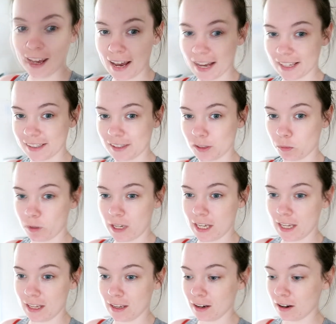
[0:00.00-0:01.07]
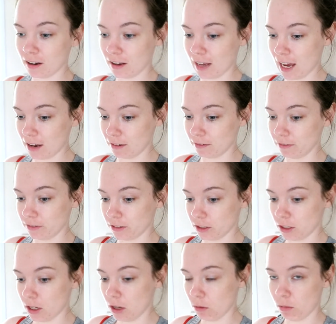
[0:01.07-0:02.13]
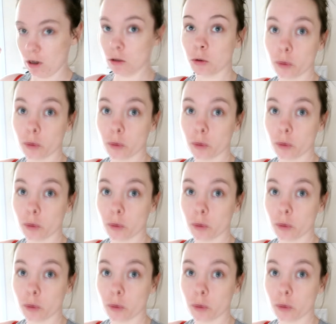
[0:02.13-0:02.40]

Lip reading: and we have, well,